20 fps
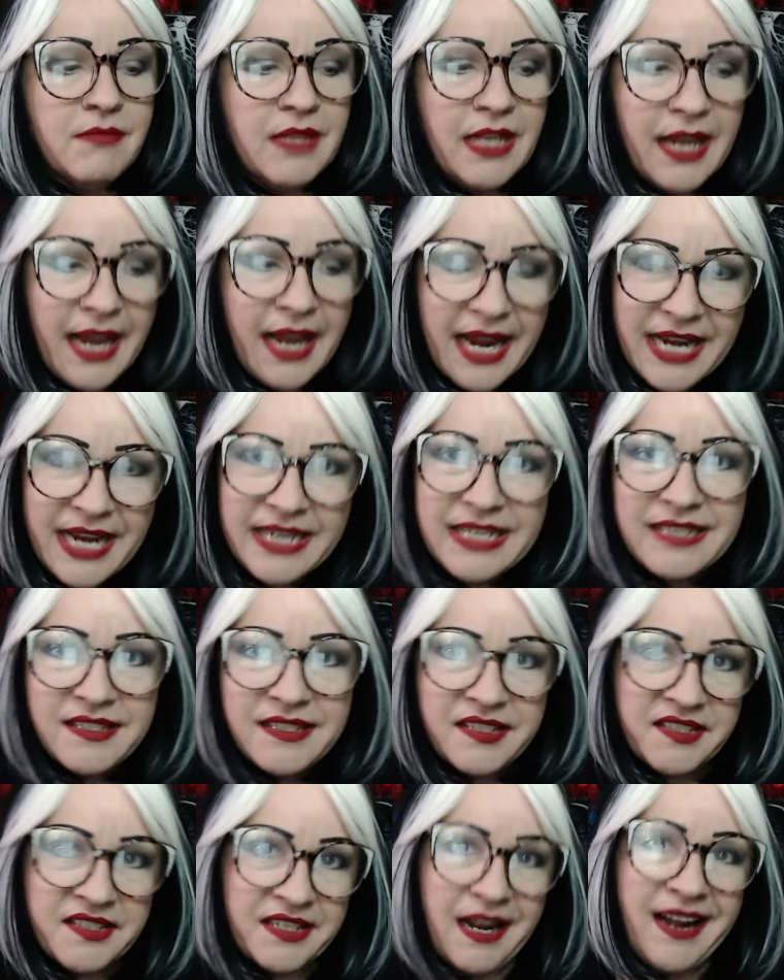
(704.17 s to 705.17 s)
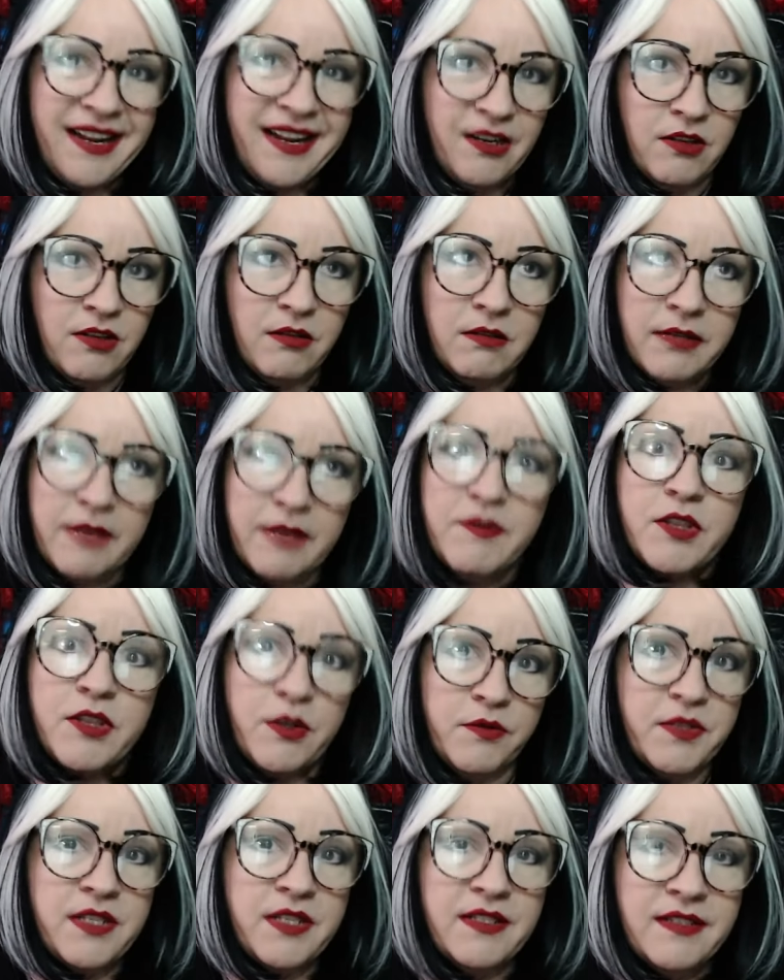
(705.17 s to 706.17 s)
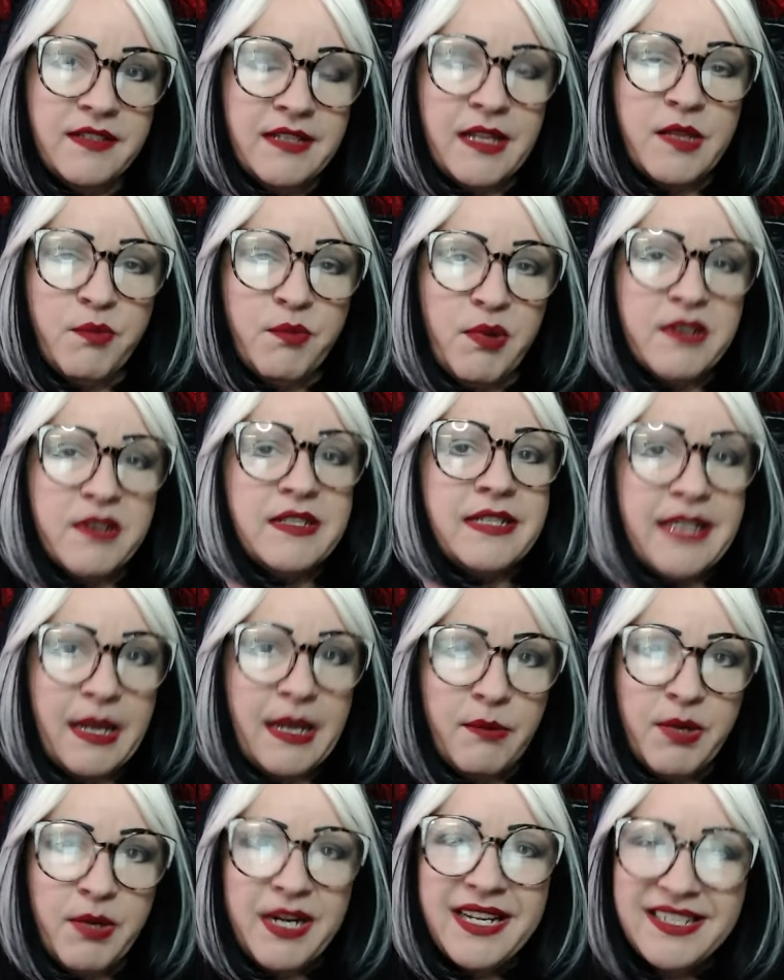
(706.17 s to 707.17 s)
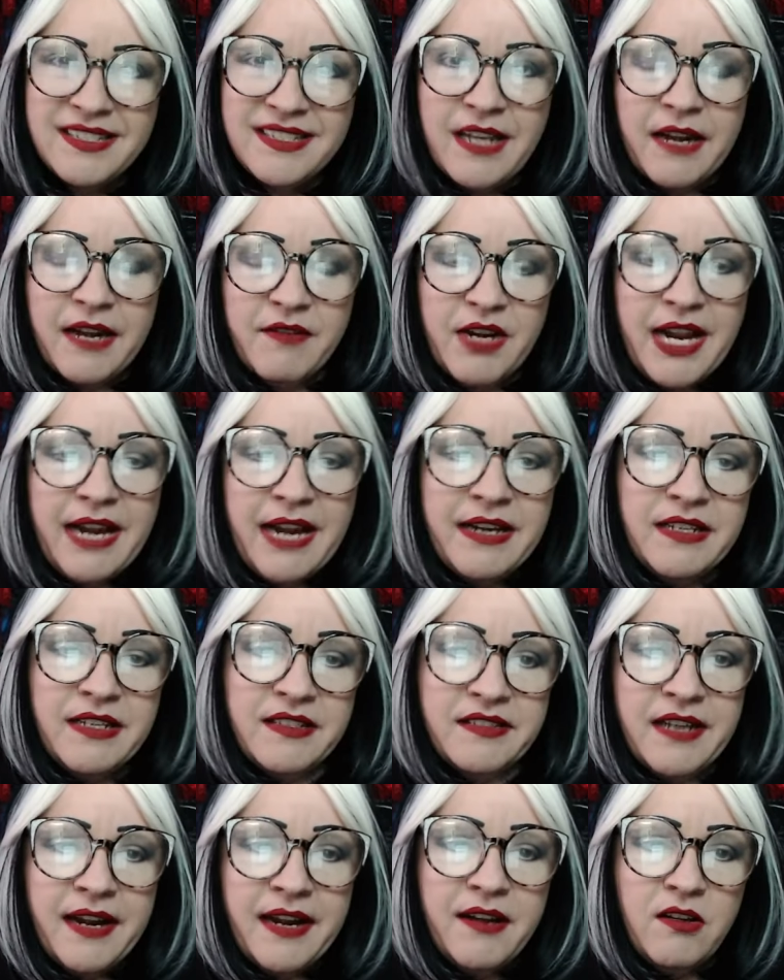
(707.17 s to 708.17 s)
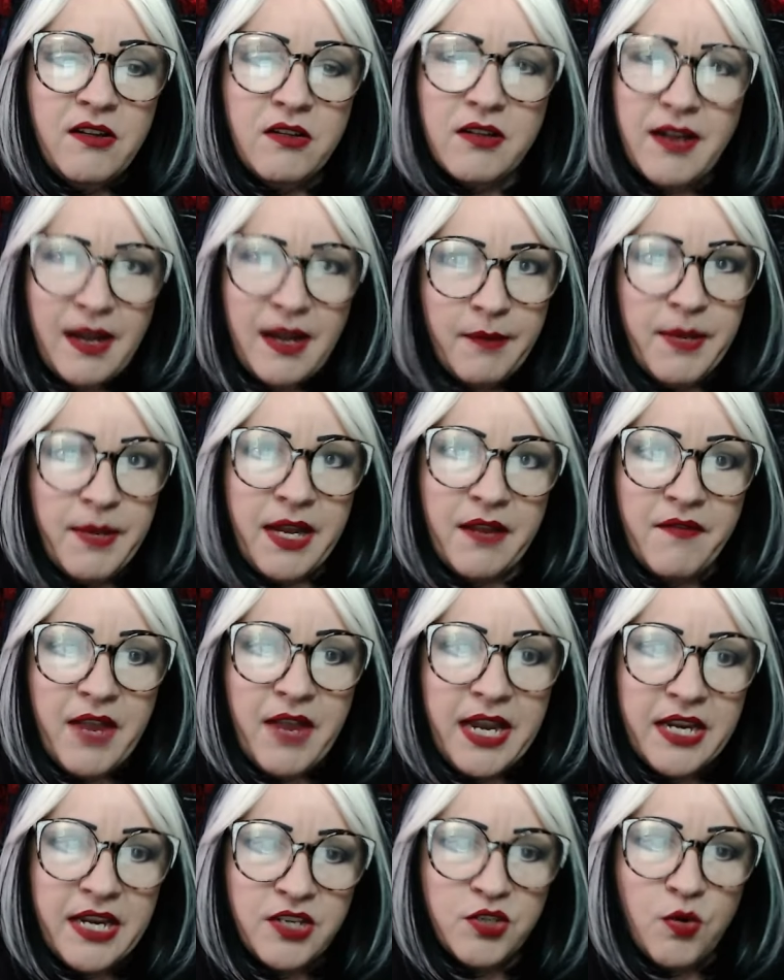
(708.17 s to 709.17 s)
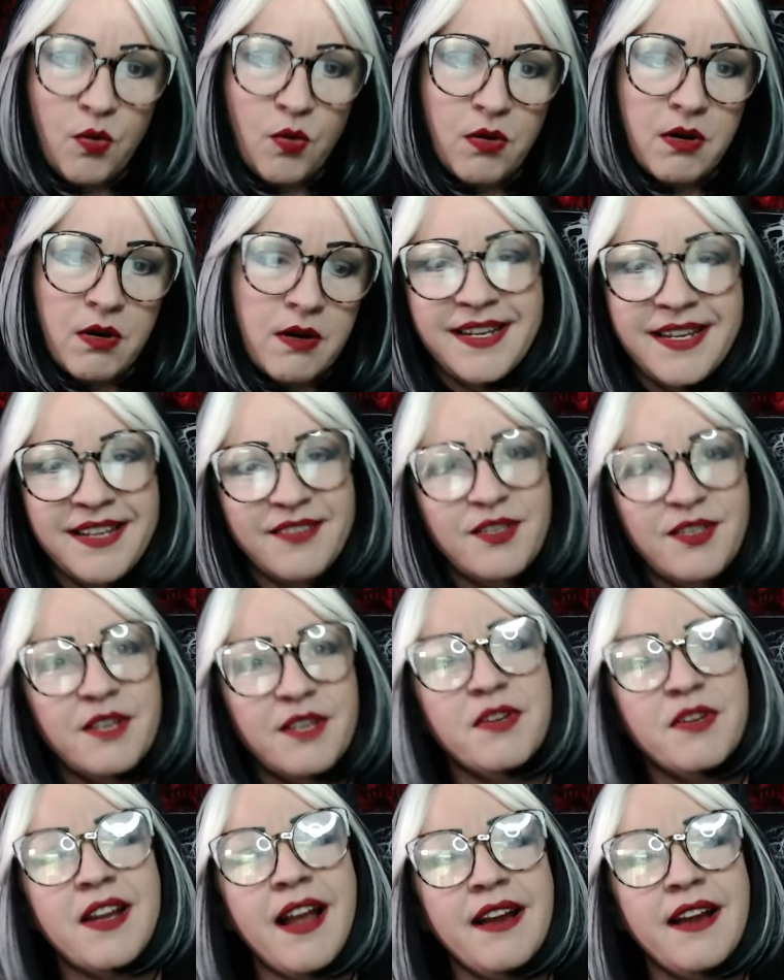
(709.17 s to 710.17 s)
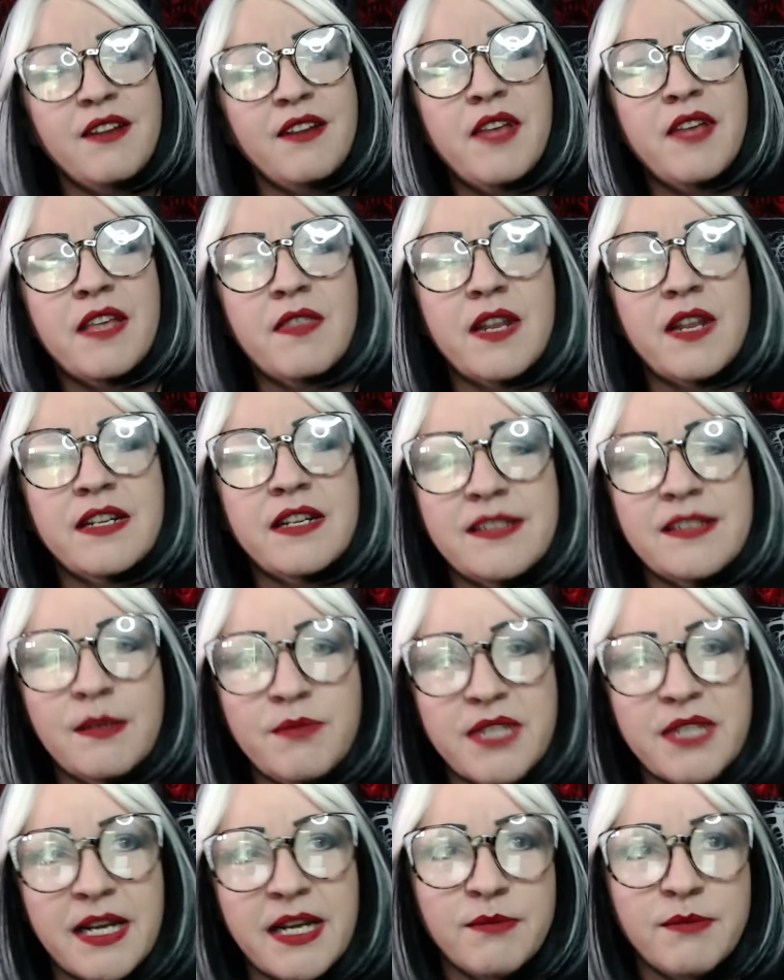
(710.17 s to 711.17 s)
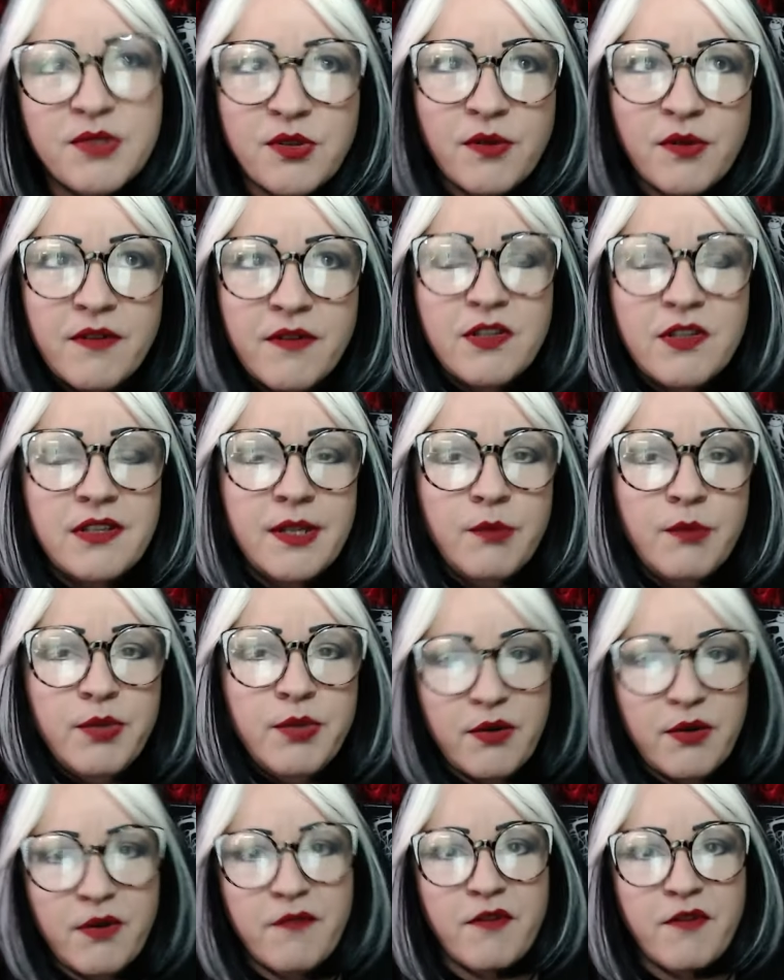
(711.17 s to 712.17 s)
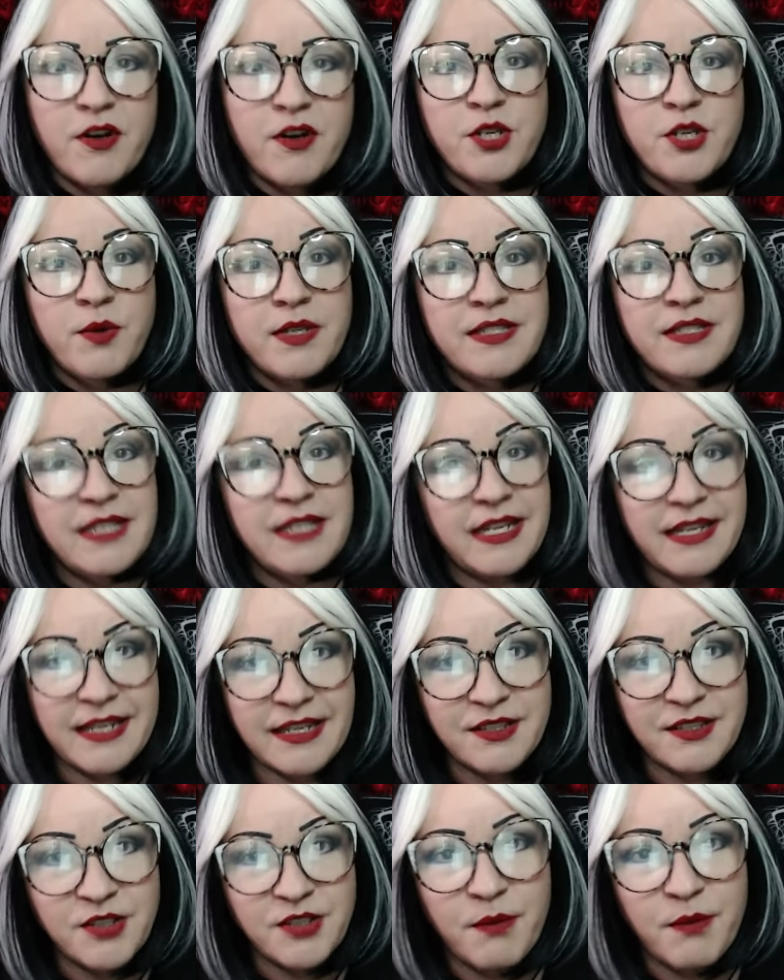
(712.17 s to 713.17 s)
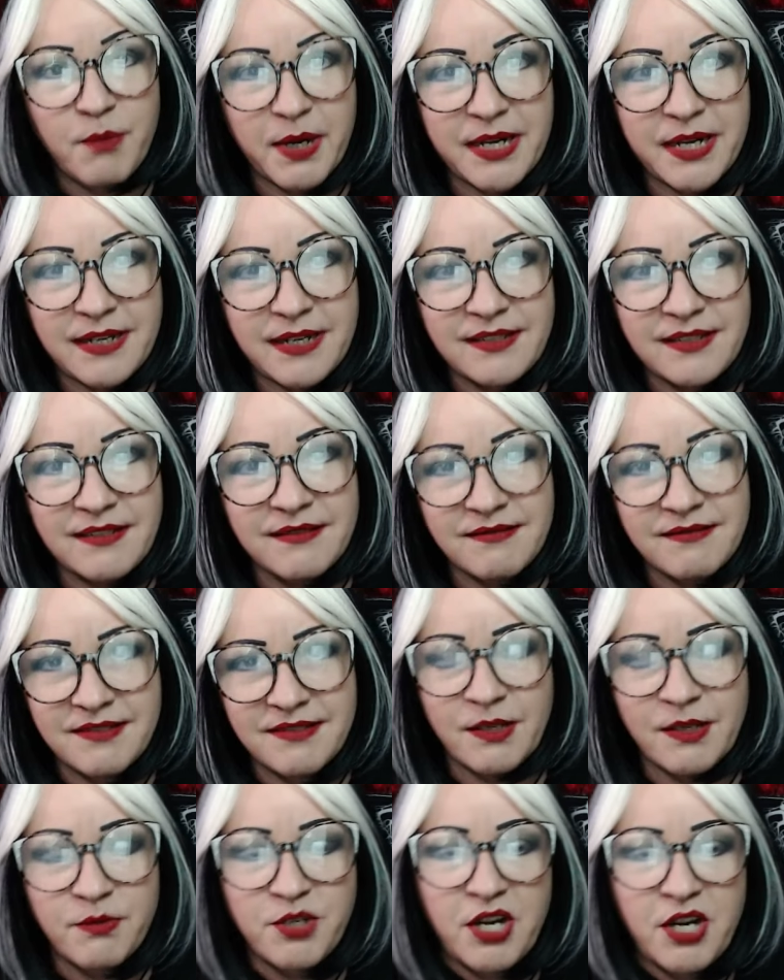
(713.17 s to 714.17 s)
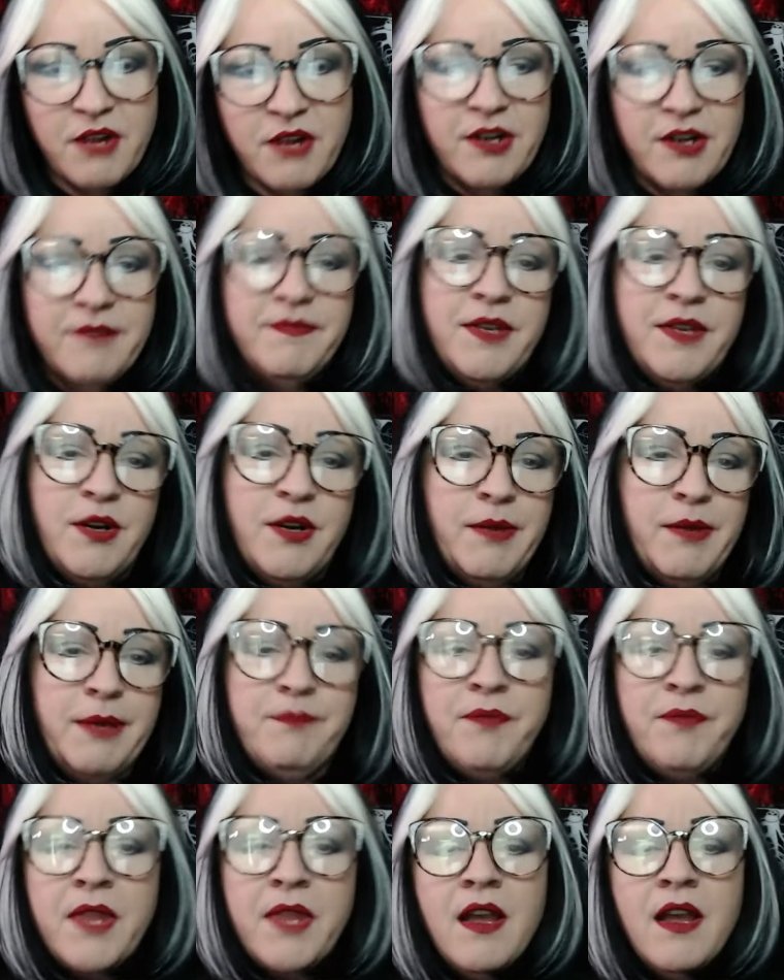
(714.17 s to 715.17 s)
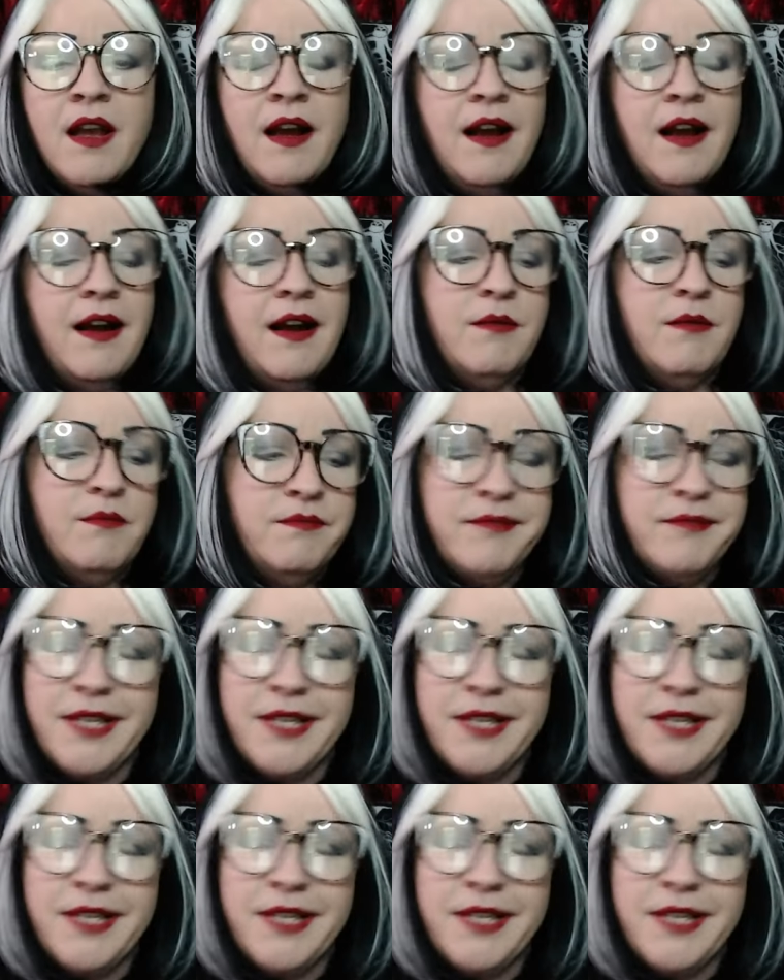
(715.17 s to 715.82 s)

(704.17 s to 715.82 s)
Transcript: 80s style, even though this is set in the present day, but it is kind of an 80s style coming-of-age horror, the kind of thing that is sometimes sort of glibly referred to as the kids on bikes subgenre, you know what I mean?